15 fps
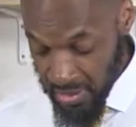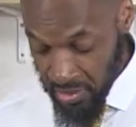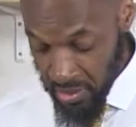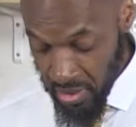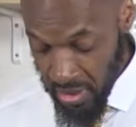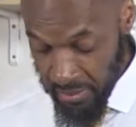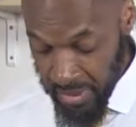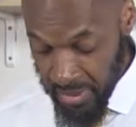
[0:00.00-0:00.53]

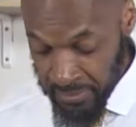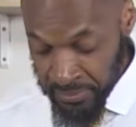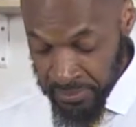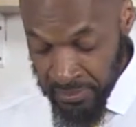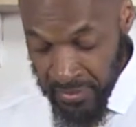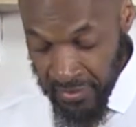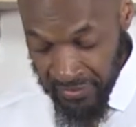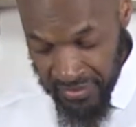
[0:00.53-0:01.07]
yogurt, but
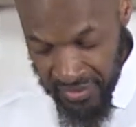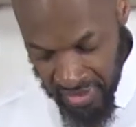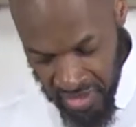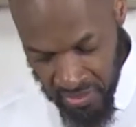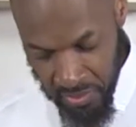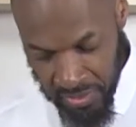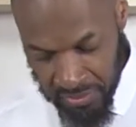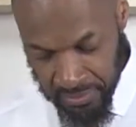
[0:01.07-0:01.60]
for this
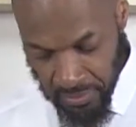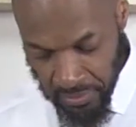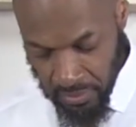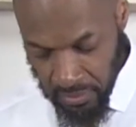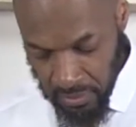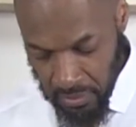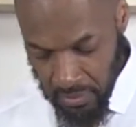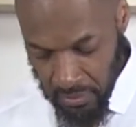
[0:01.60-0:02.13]
one,
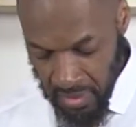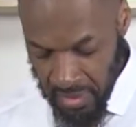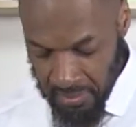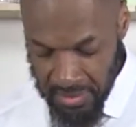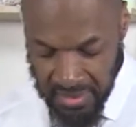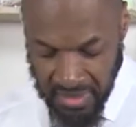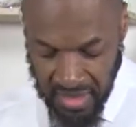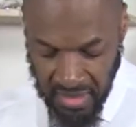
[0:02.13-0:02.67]
in
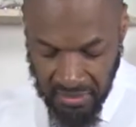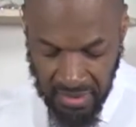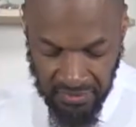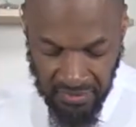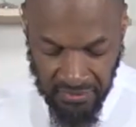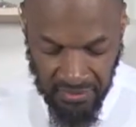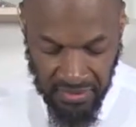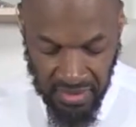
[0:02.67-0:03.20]
particular, we have
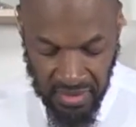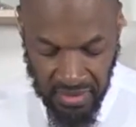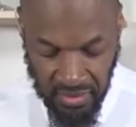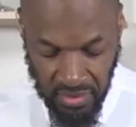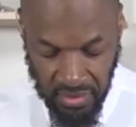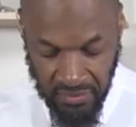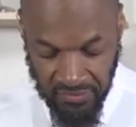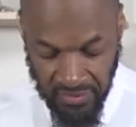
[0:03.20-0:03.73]
the vanilla
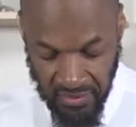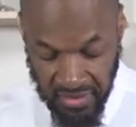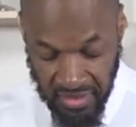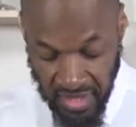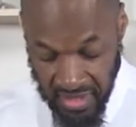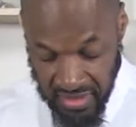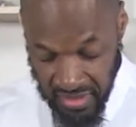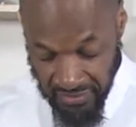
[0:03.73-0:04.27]
yogurt. So very
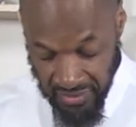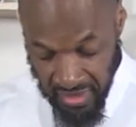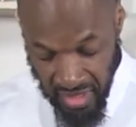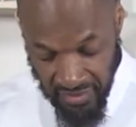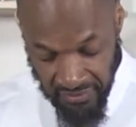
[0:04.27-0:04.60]
nice if you like